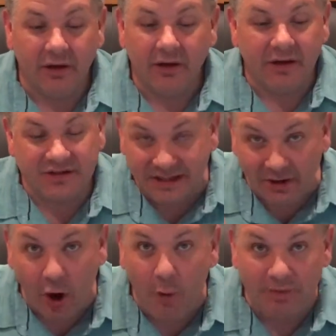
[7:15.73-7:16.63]
You see the
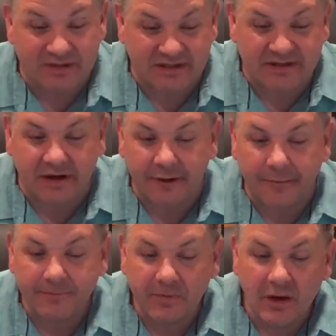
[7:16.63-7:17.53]
hopelessness there.
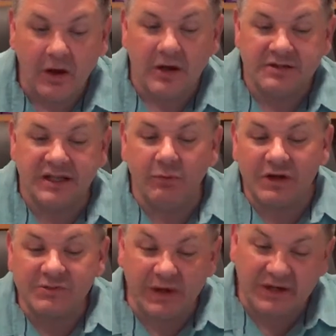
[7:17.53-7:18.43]
See,
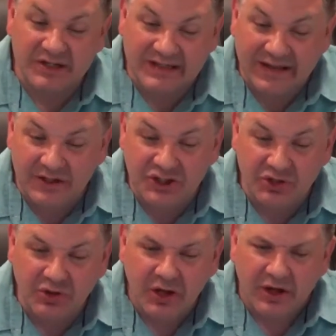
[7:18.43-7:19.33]
once we understand that
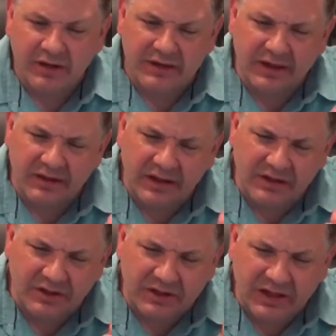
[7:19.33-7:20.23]
you that,
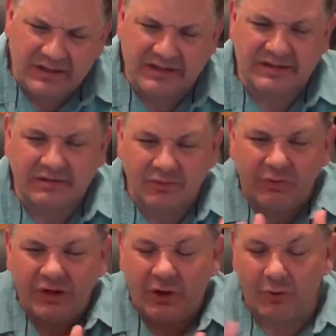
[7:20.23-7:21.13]
this is
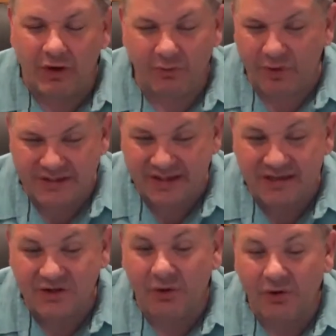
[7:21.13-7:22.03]
you know what we see
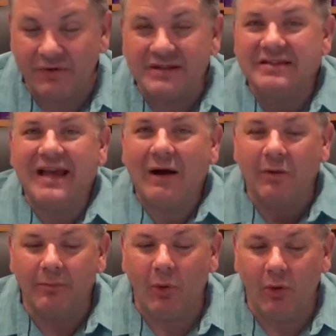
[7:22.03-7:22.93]
is going on, this is how we're
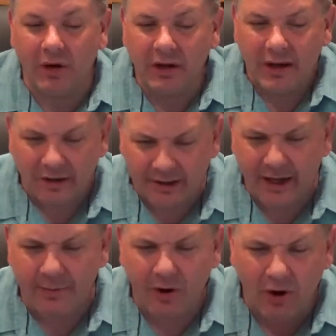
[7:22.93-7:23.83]
born. Look at
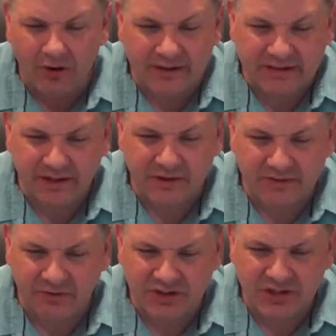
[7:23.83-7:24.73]
how Paul continues in
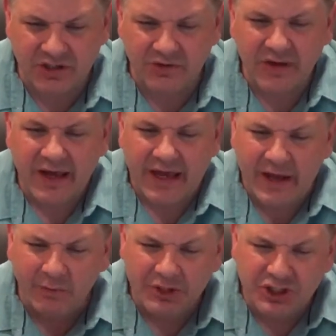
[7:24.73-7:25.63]
verse two,
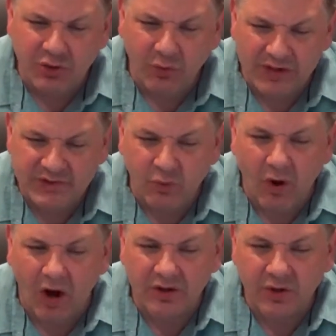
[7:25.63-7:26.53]
in which you once
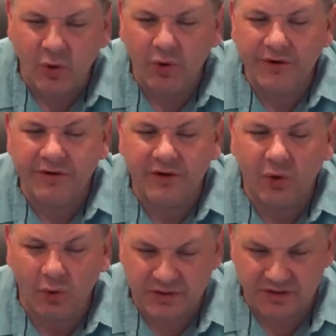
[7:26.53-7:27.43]
walked according to the
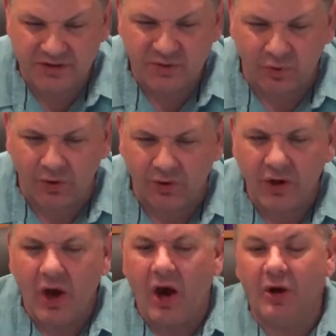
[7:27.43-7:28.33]
course of this world,
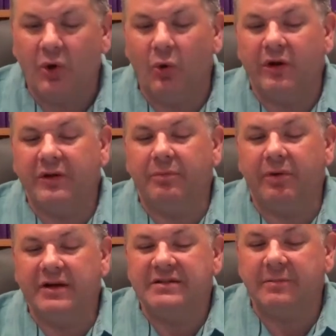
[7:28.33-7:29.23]
according to the
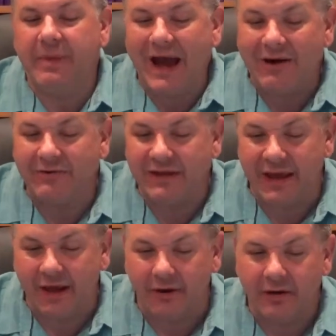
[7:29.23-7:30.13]
prince of the power of the
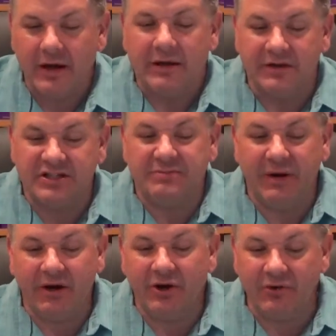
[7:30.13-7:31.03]
air, the
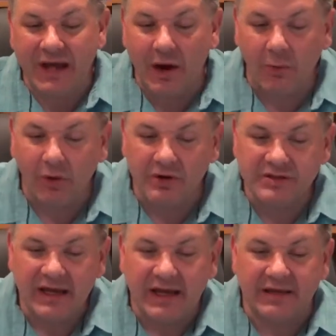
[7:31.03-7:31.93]
spirit who now
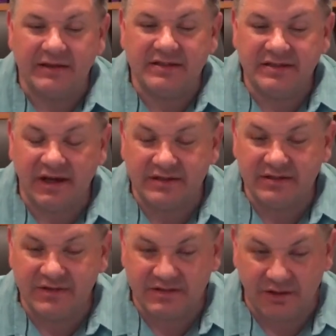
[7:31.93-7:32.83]
works in the sons
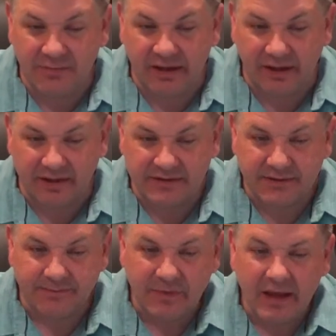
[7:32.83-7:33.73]
of disobedience.
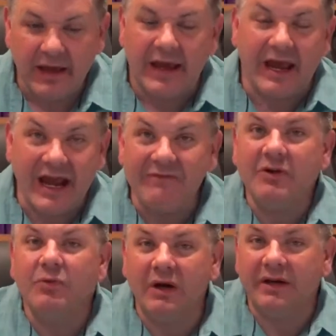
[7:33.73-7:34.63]

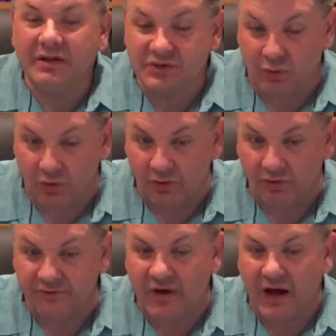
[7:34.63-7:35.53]
Everyone in this world
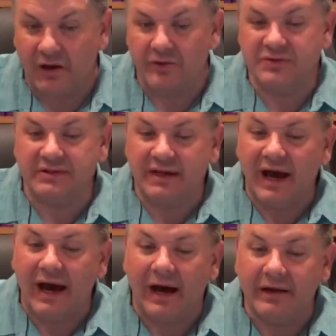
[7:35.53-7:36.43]
follows
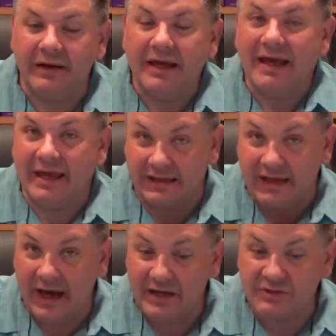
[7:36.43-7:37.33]
God in
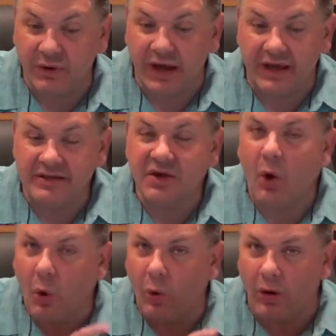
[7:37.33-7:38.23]
God's ways,
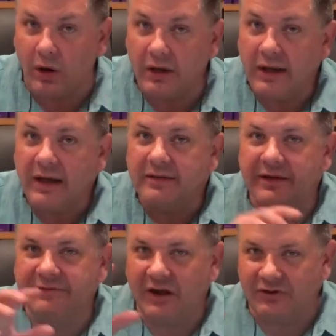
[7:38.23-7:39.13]
or they
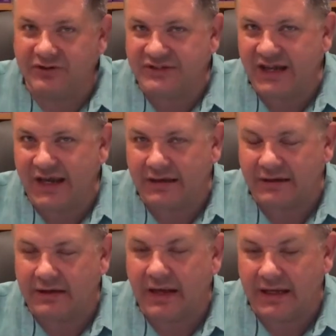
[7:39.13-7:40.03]
follow
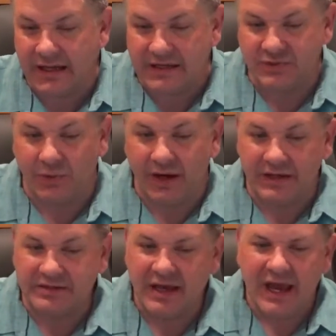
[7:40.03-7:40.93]
Satan in his
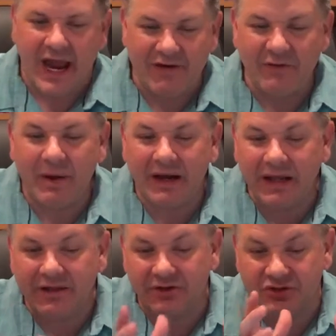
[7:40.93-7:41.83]
ways. Everybody
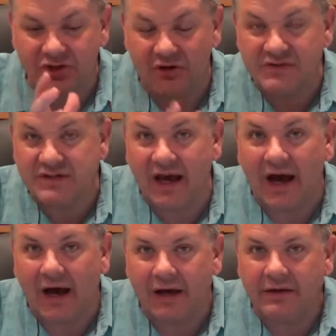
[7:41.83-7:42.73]
either serves
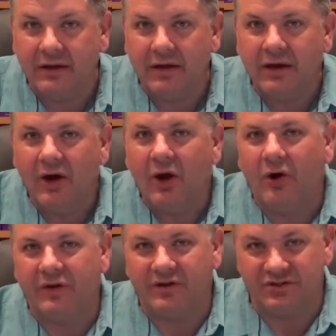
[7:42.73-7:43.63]
God or
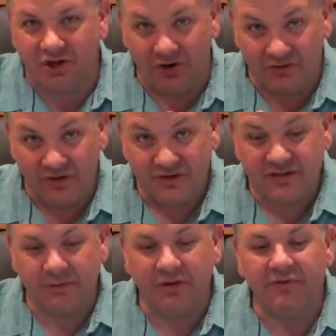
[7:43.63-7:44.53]
they serve
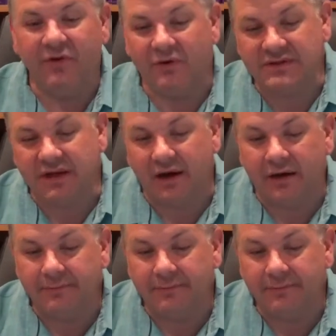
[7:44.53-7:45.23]
some other false god.